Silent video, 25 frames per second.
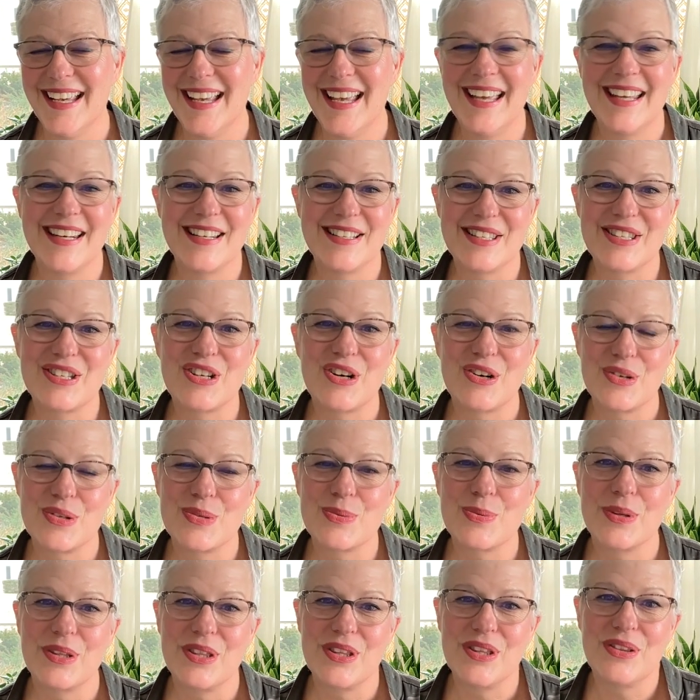And it
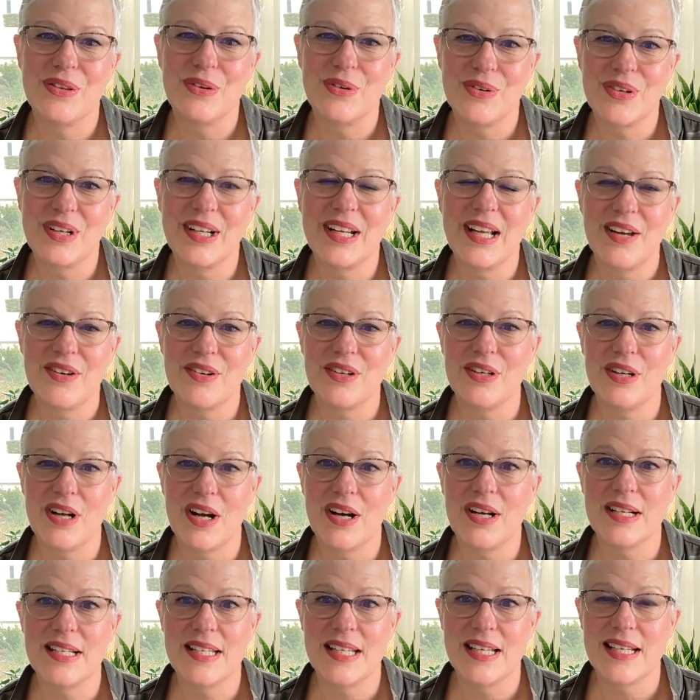starts with learning how to
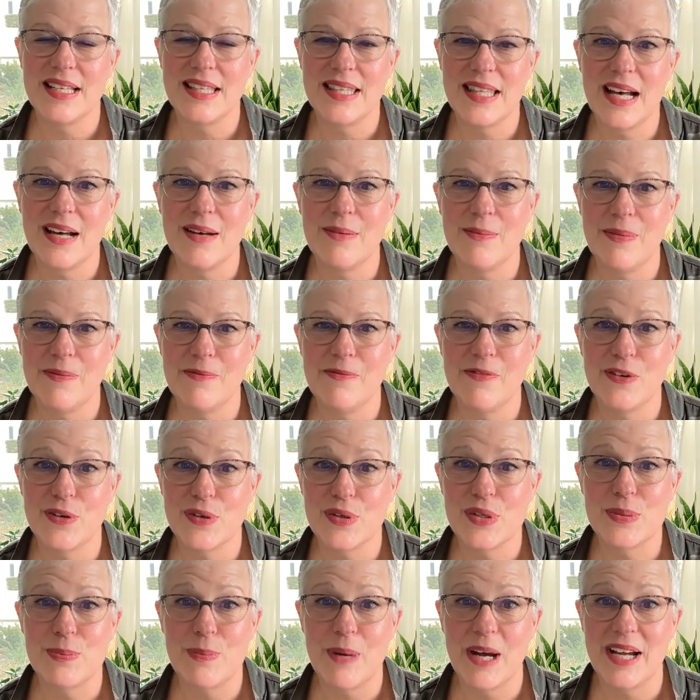not take that
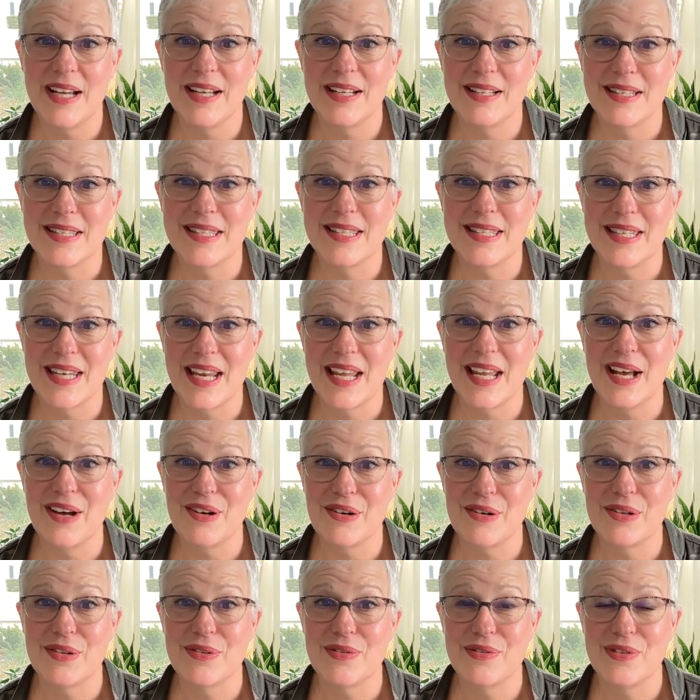first bite and stay
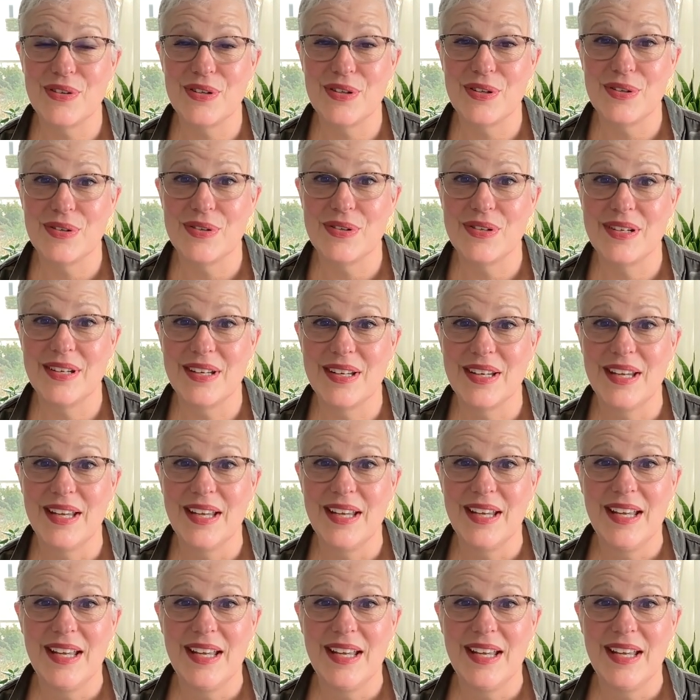out of the food.